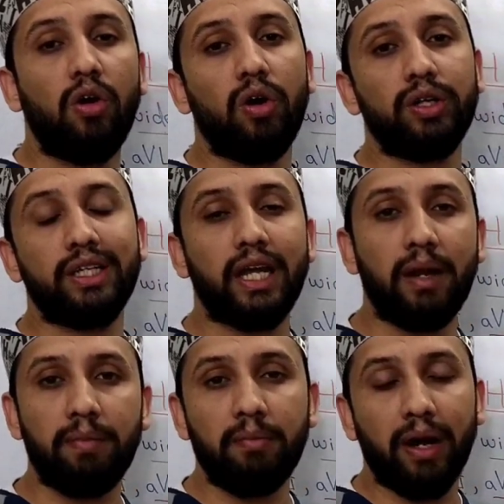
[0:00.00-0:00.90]
or there
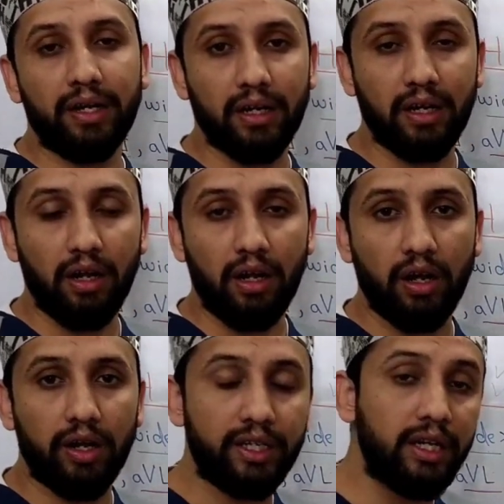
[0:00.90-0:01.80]
can be mitral
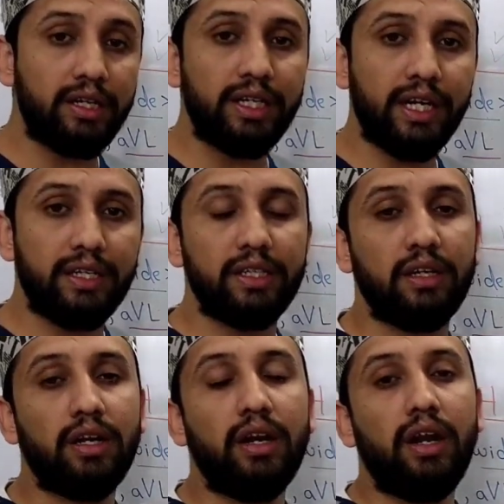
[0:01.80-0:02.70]

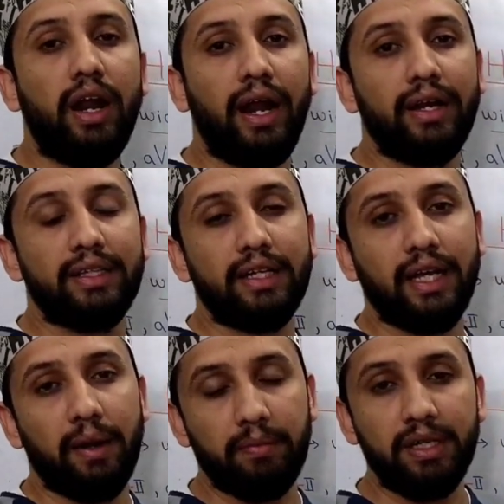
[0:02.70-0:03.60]
regurgitation, and there
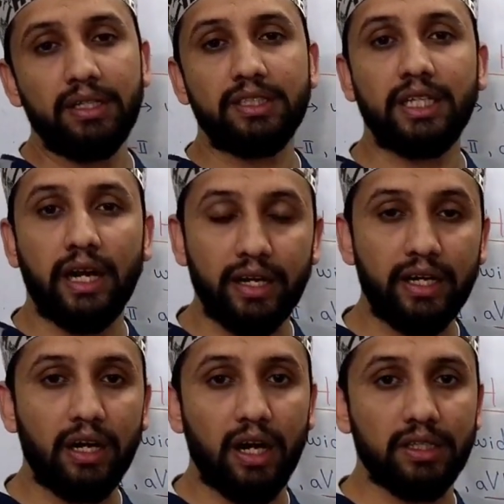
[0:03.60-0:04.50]
can be
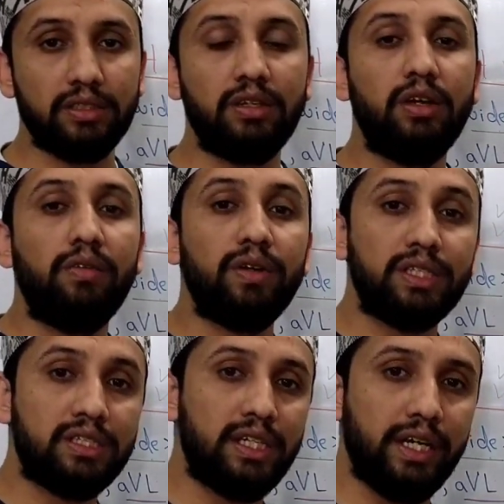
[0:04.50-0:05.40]
secondary cause
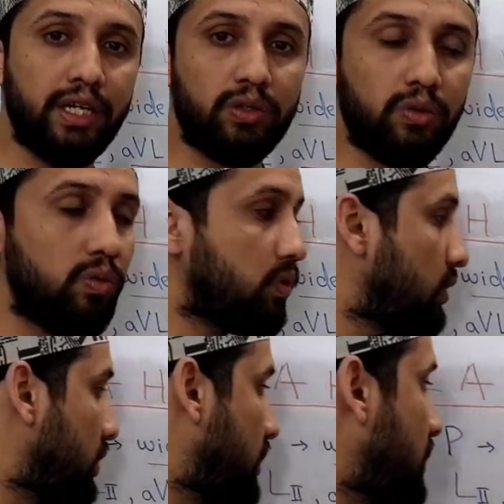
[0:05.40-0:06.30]
which is leading to
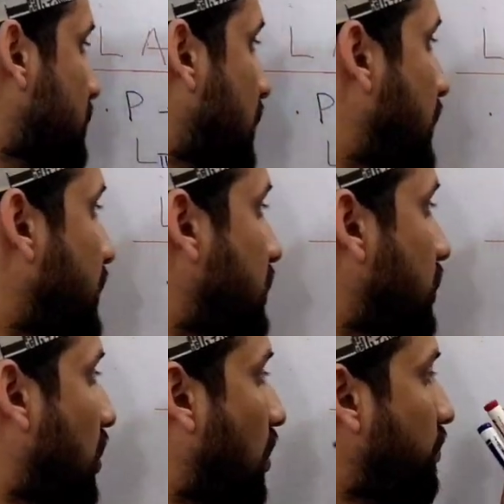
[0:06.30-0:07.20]
this
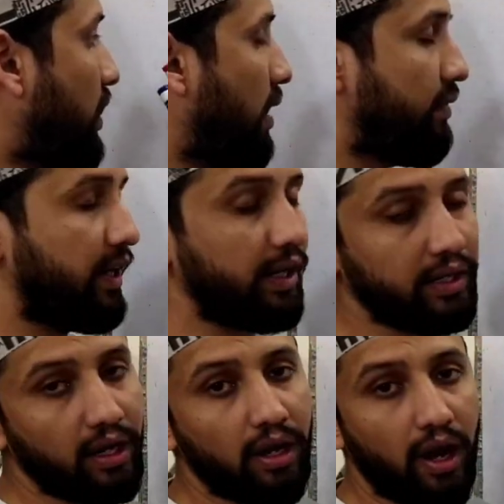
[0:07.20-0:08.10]
condition of left
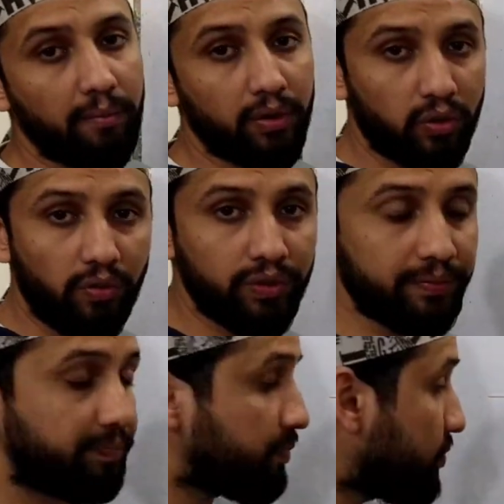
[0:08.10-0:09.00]
atrial hypertrophy.